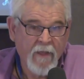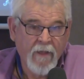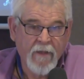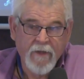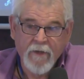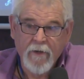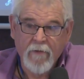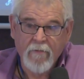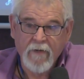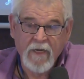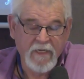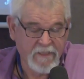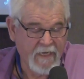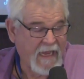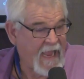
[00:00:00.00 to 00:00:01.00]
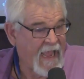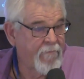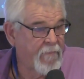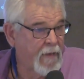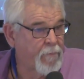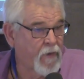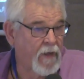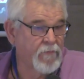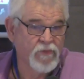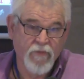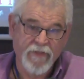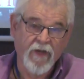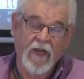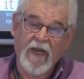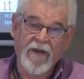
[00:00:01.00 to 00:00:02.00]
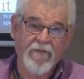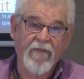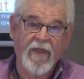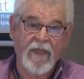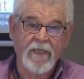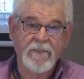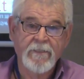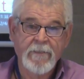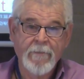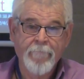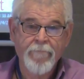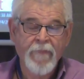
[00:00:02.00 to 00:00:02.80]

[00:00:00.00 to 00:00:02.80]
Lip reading: You know, listen, I have my problems with a lot of things.